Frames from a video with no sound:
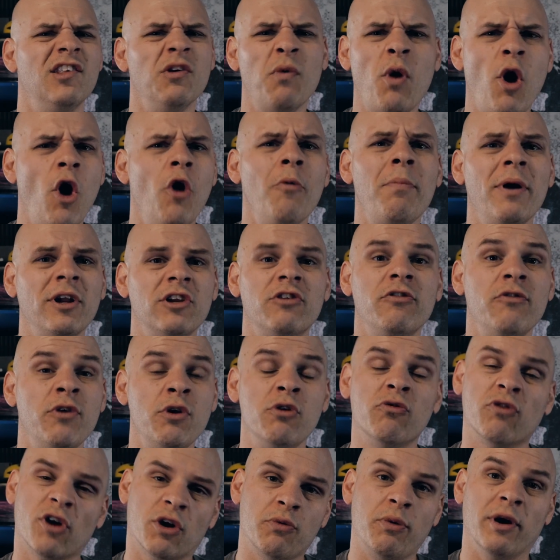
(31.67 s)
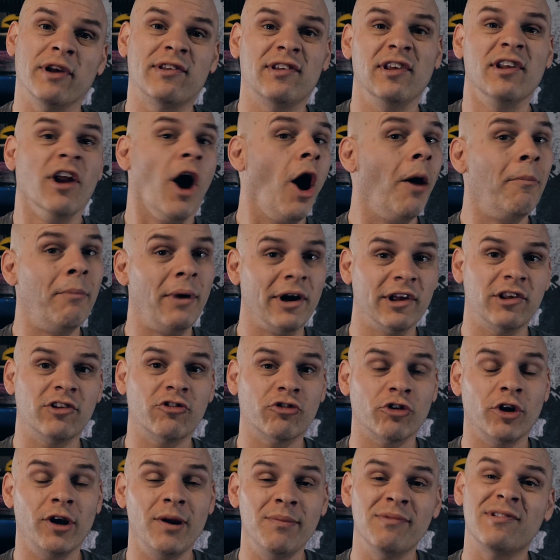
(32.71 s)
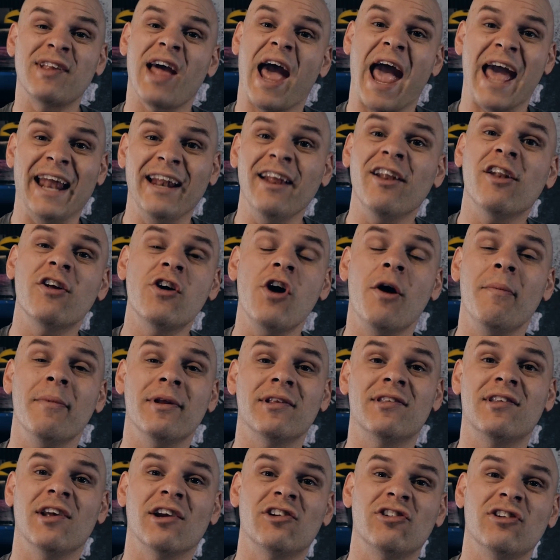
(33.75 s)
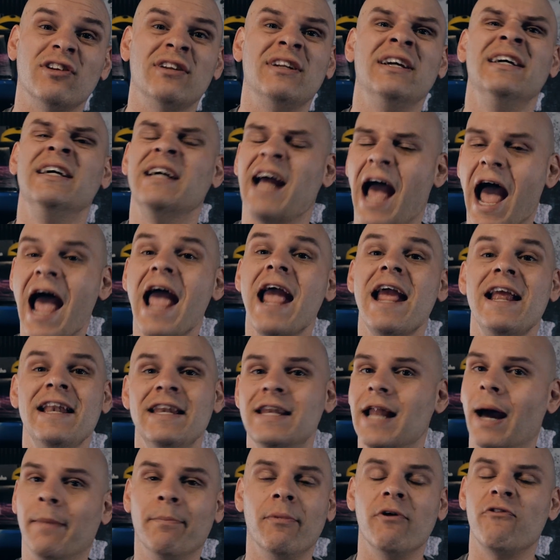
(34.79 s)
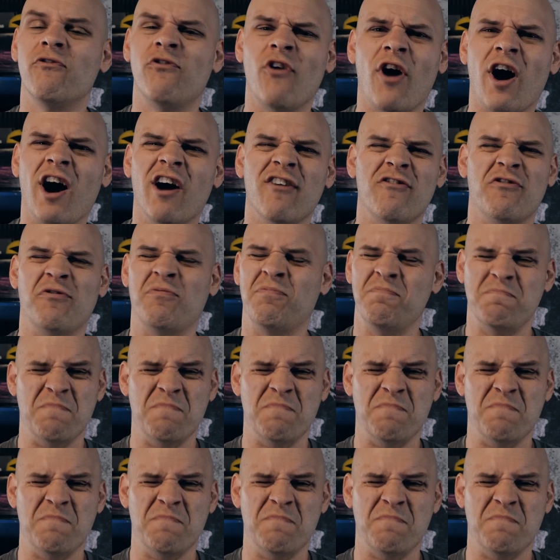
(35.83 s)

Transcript: So a whole bunch of you requested on my streams and in the comments section a Number 5,